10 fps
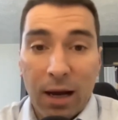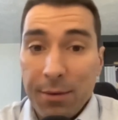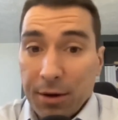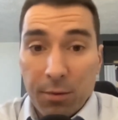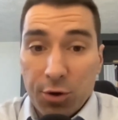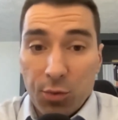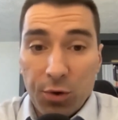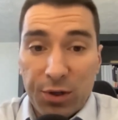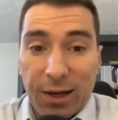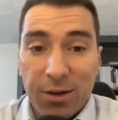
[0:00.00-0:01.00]
I'm a commercial
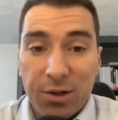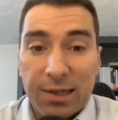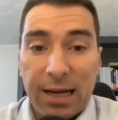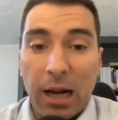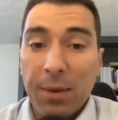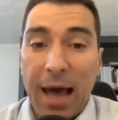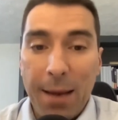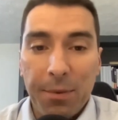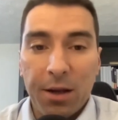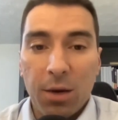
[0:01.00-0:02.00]
real estate agent in town. I'd be
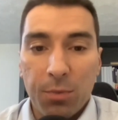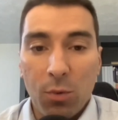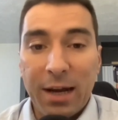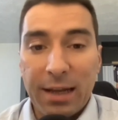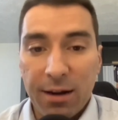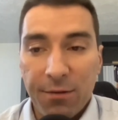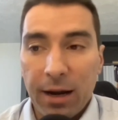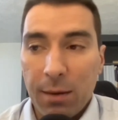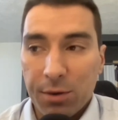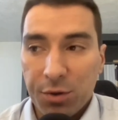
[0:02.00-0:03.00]
happy to help you
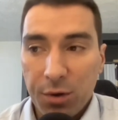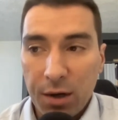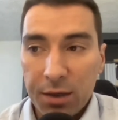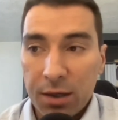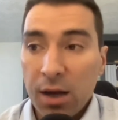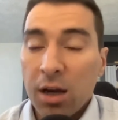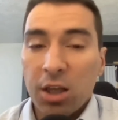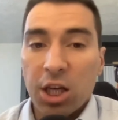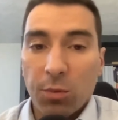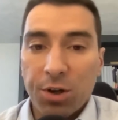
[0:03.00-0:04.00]
identify opportunities.
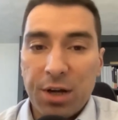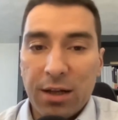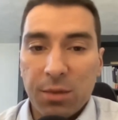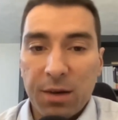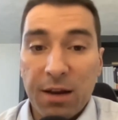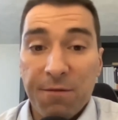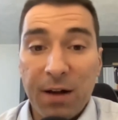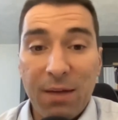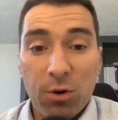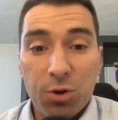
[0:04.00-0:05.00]
You can reach out to me at
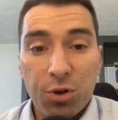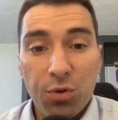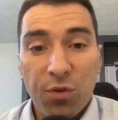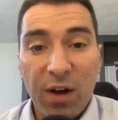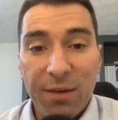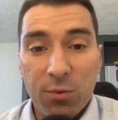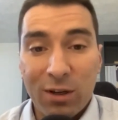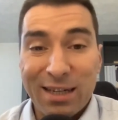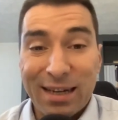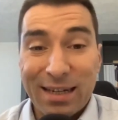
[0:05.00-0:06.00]

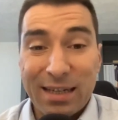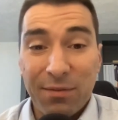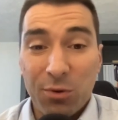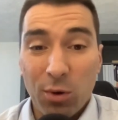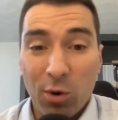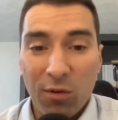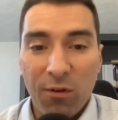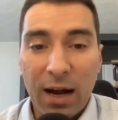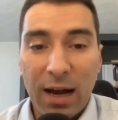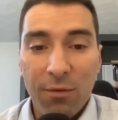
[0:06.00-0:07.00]

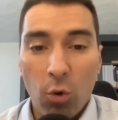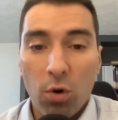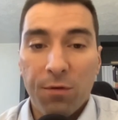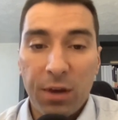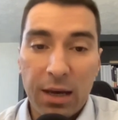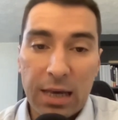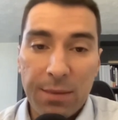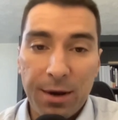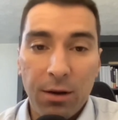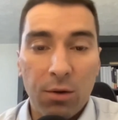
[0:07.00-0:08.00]
502-536-7315 or via
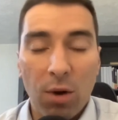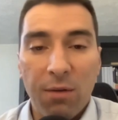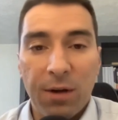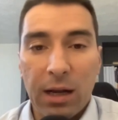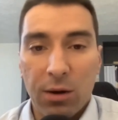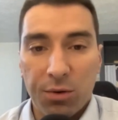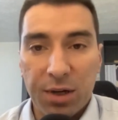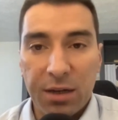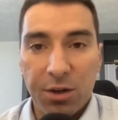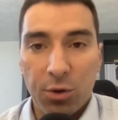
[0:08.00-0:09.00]
email at
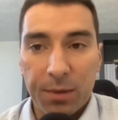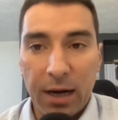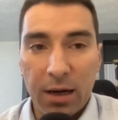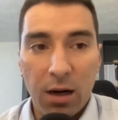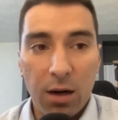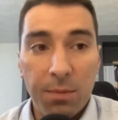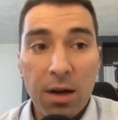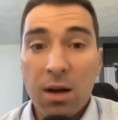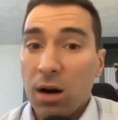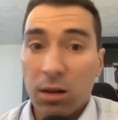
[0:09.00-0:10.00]
raphael@crisantigroup.com.
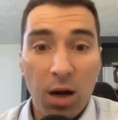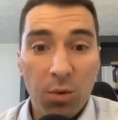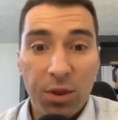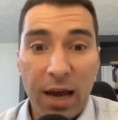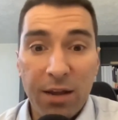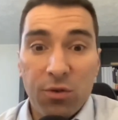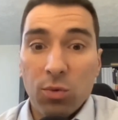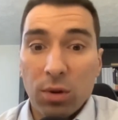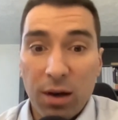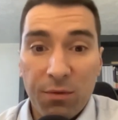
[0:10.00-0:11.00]
Along with that, if
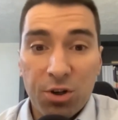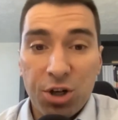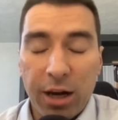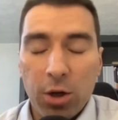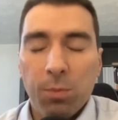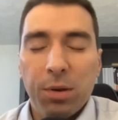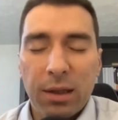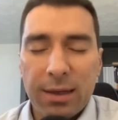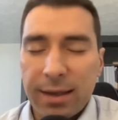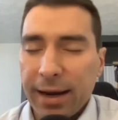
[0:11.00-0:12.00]
you love this channel,
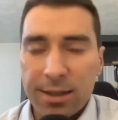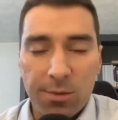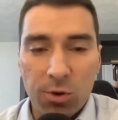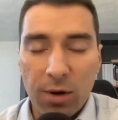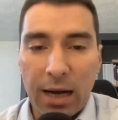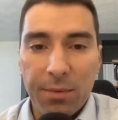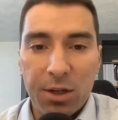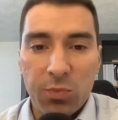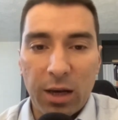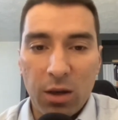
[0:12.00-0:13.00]
please like and subscribe. It
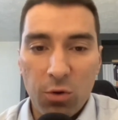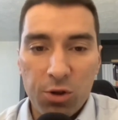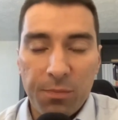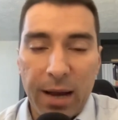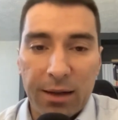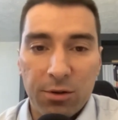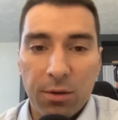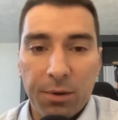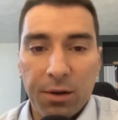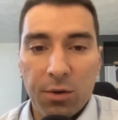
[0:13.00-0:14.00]
does make a huge impact in our
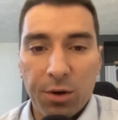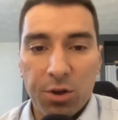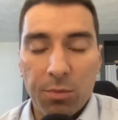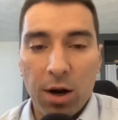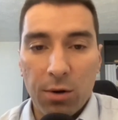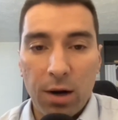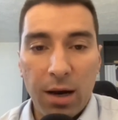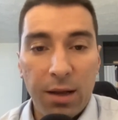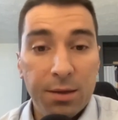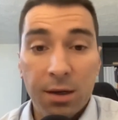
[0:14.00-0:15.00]
ability to reach a broader
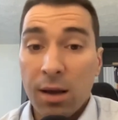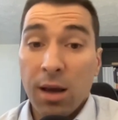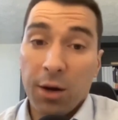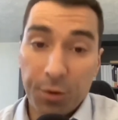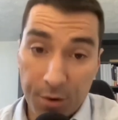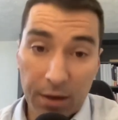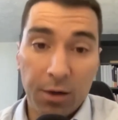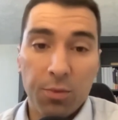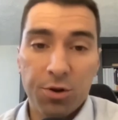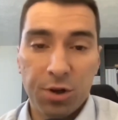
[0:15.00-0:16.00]
audience, and we'd greatly
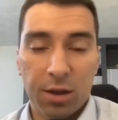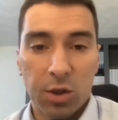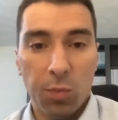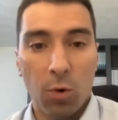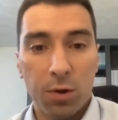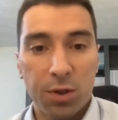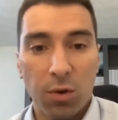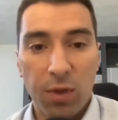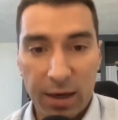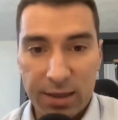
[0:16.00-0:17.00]
appreciate the support. So
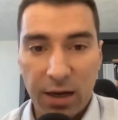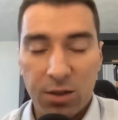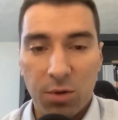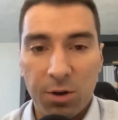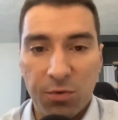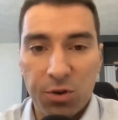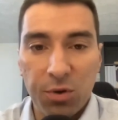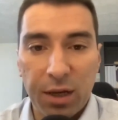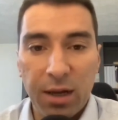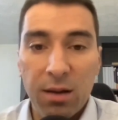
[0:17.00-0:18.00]
thanks again so much for
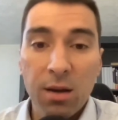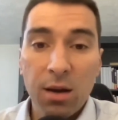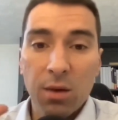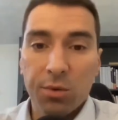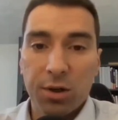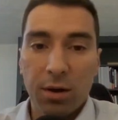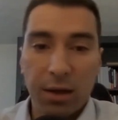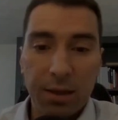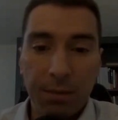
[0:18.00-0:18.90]
tuning in, and we'll see you all next